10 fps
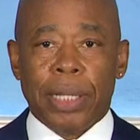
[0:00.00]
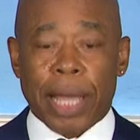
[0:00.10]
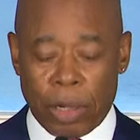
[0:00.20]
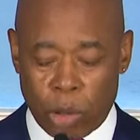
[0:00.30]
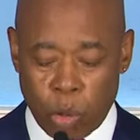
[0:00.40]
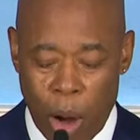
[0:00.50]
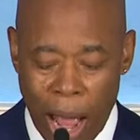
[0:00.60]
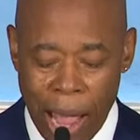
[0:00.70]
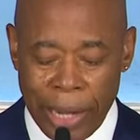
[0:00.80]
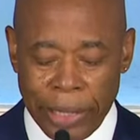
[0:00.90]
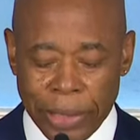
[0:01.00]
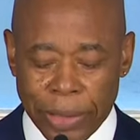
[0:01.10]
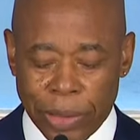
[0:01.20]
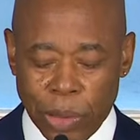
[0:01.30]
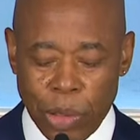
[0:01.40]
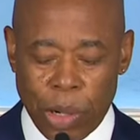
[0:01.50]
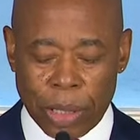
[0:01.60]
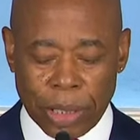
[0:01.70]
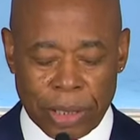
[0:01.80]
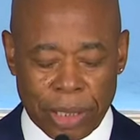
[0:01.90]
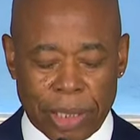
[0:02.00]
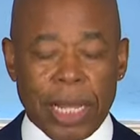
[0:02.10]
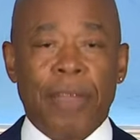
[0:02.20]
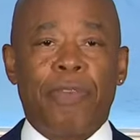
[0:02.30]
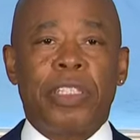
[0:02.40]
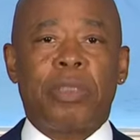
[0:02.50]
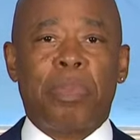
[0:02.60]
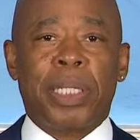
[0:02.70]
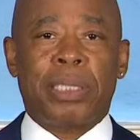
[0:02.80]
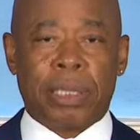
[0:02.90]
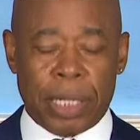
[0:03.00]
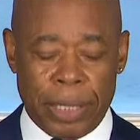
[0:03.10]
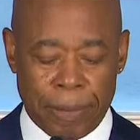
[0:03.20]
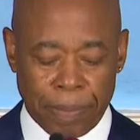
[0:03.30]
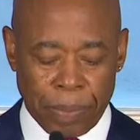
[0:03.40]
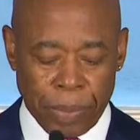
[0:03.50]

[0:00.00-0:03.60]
That is why New York is the safest big city